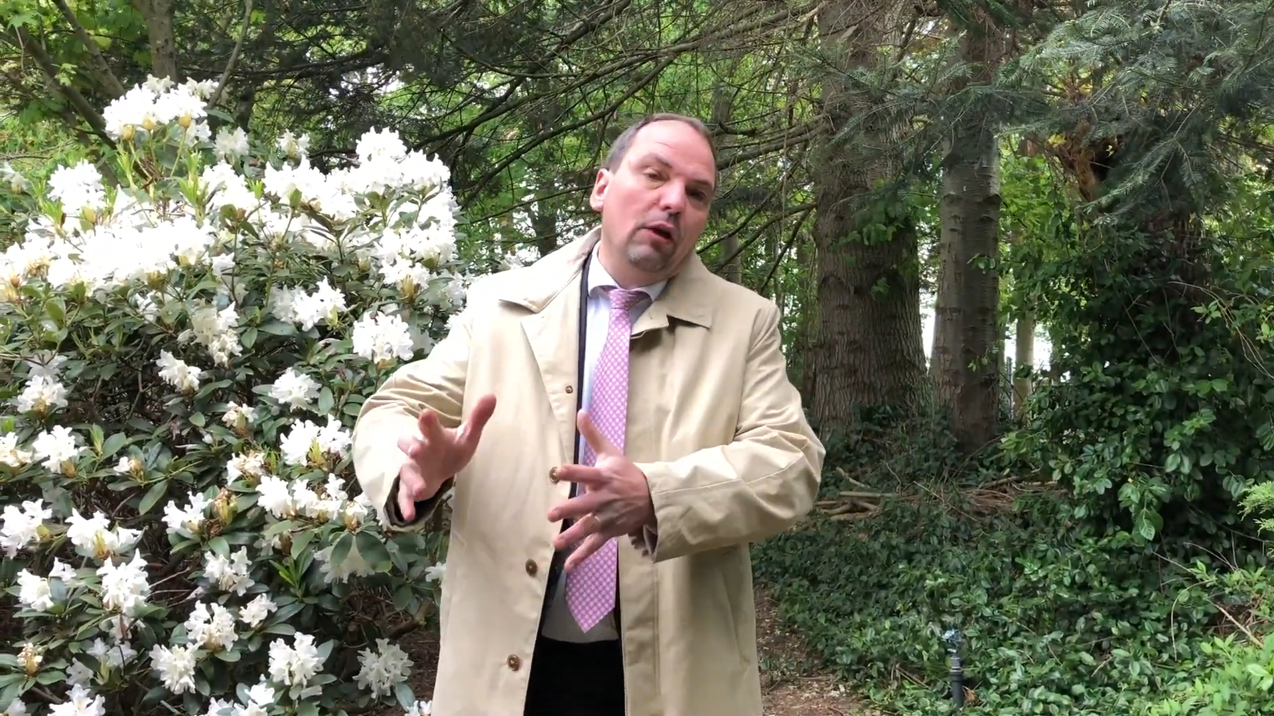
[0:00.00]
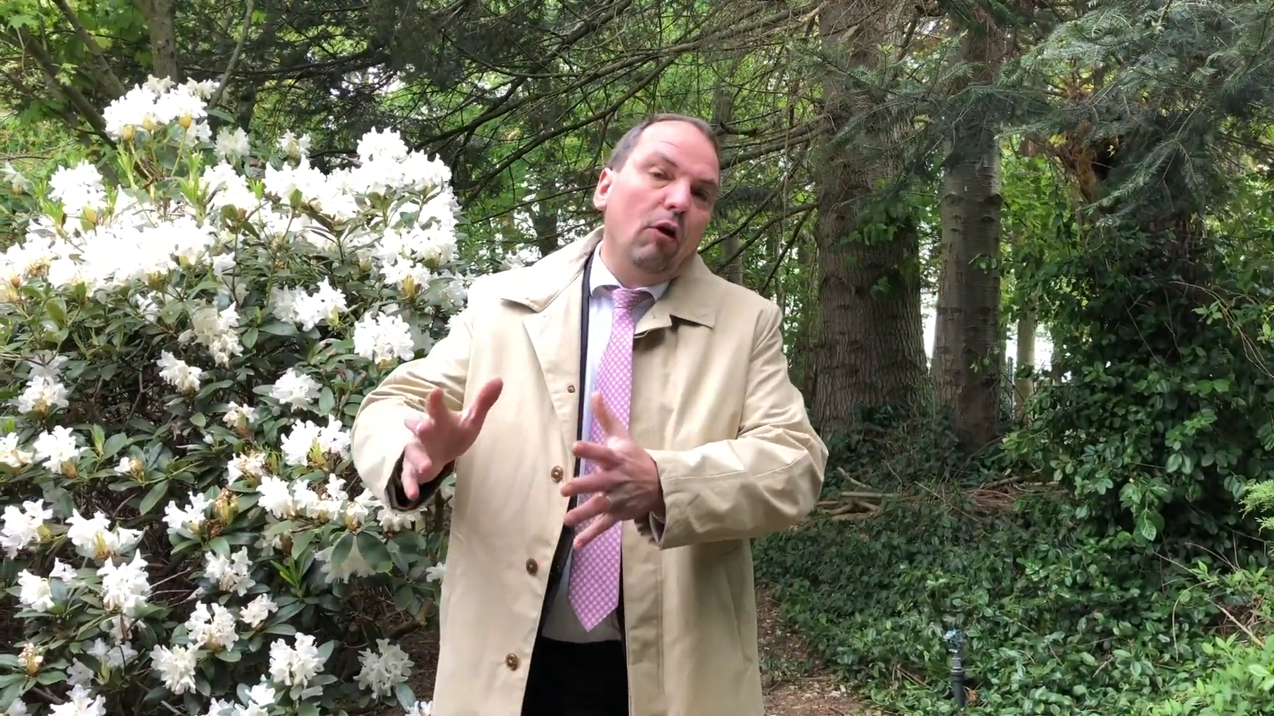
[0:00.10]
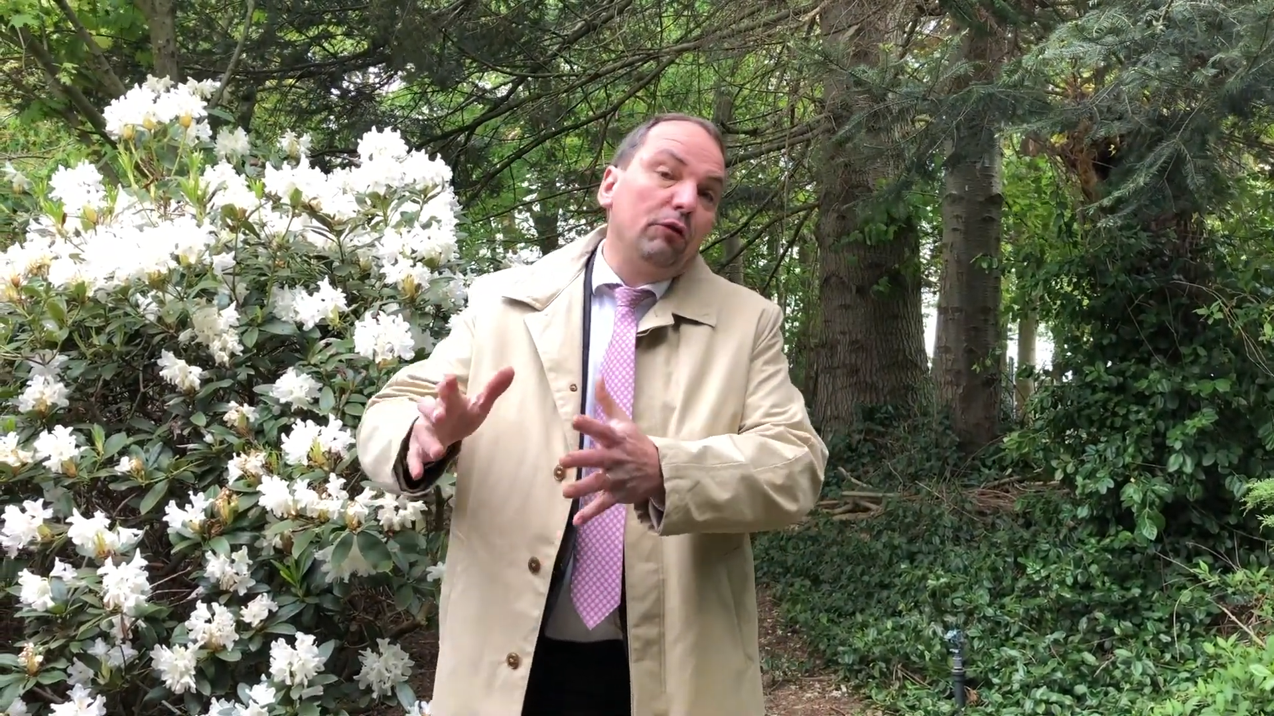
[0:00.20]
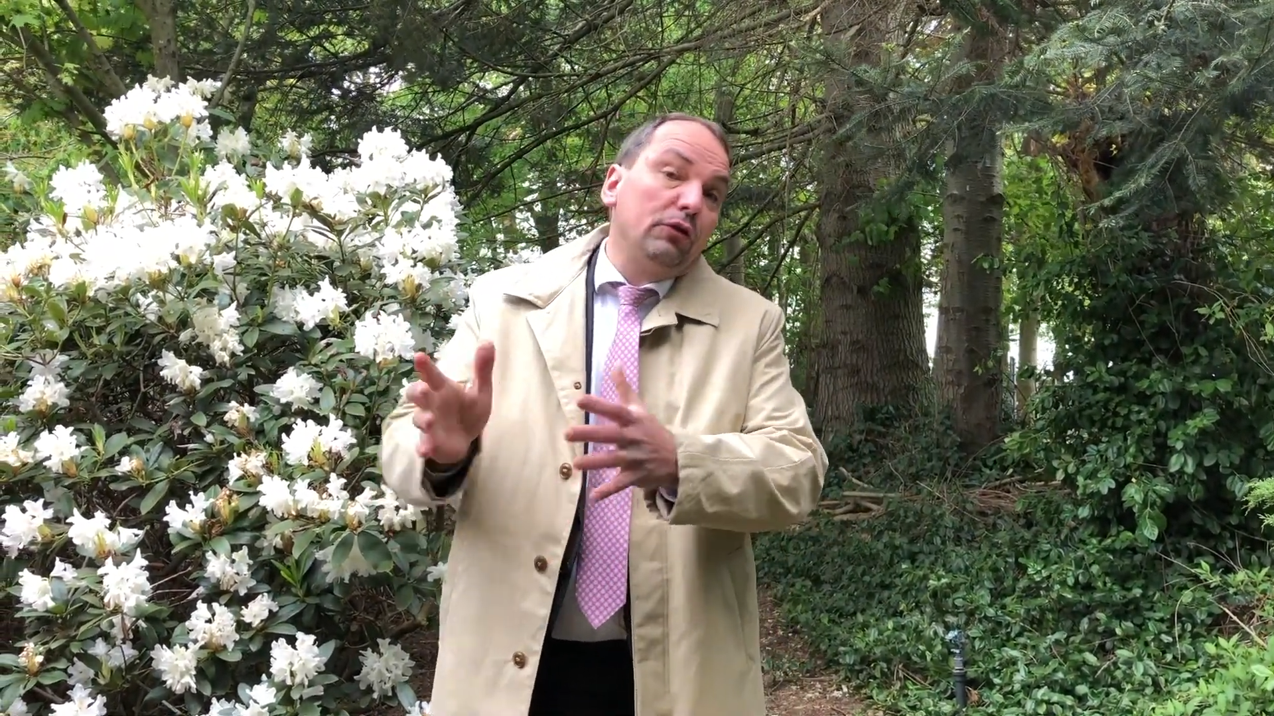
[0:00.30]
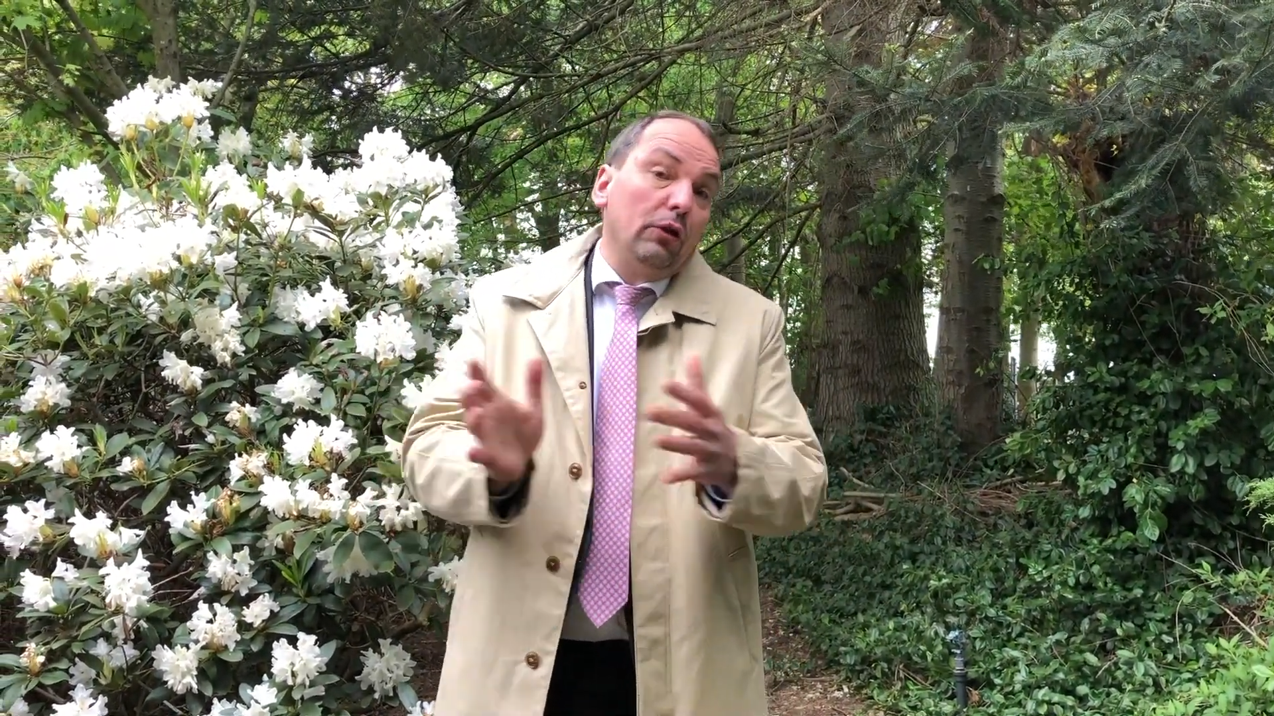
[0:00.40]

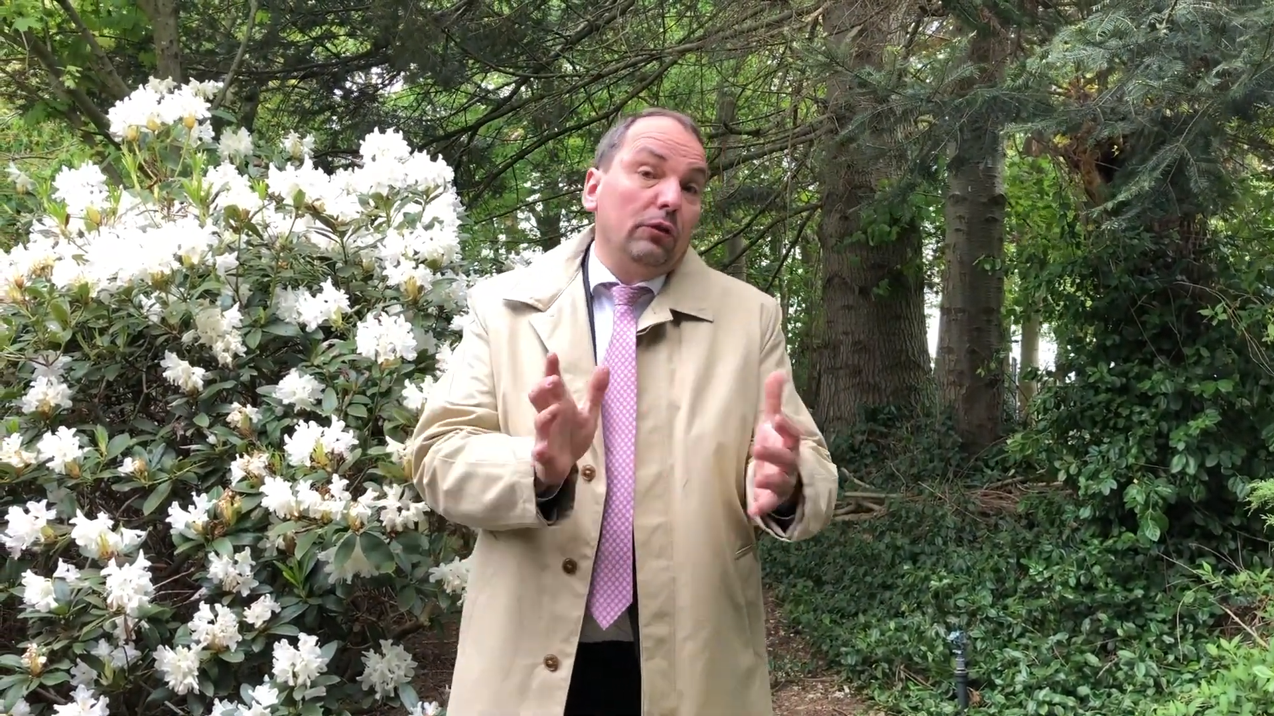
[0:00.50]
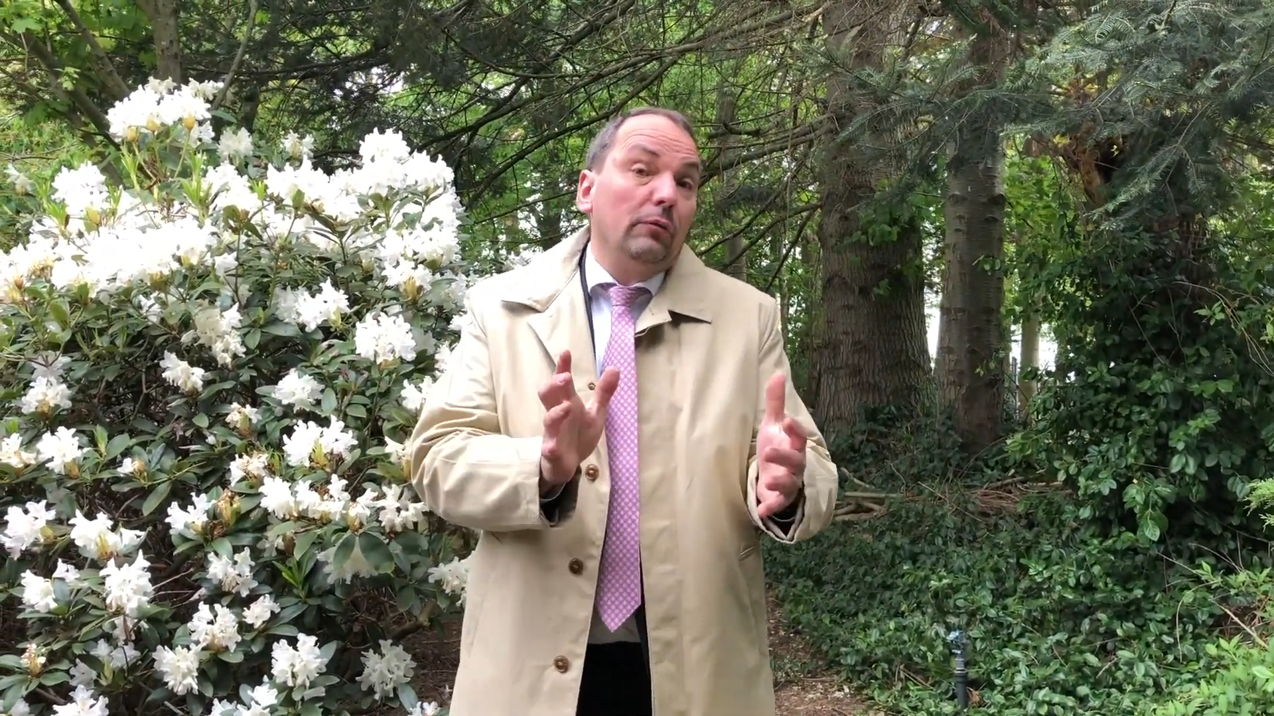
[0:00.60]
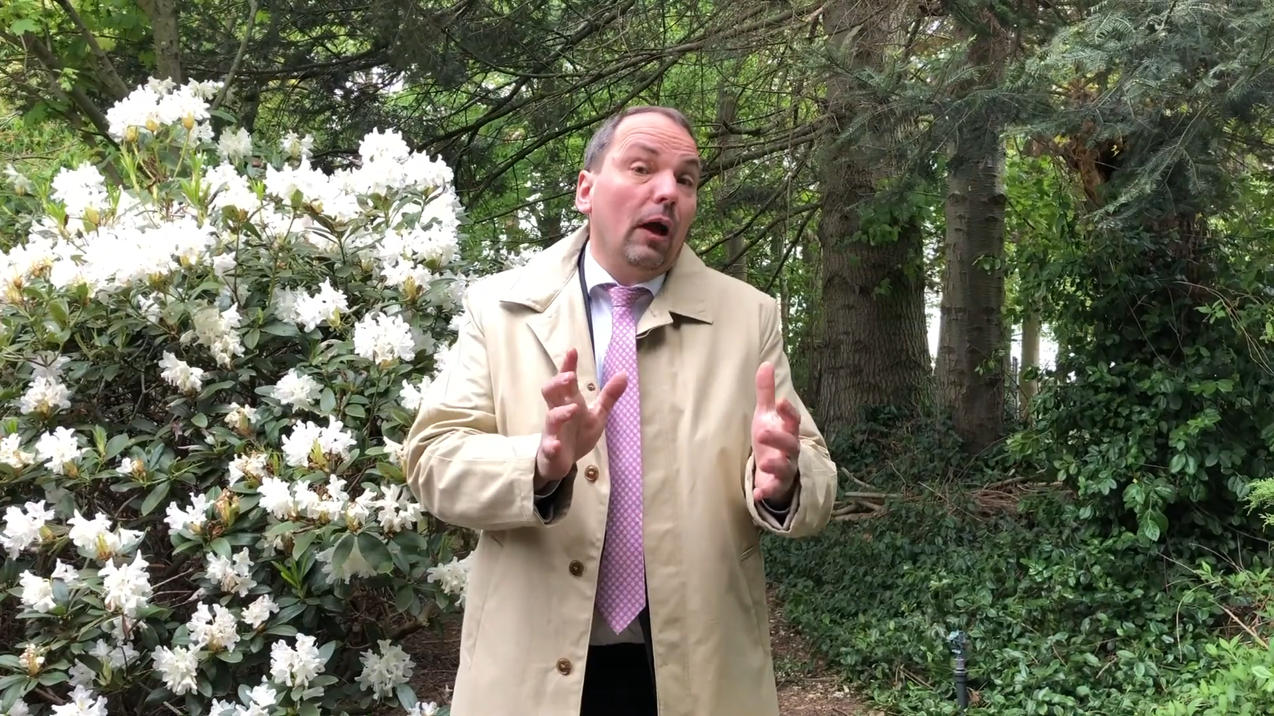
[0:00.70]
of certain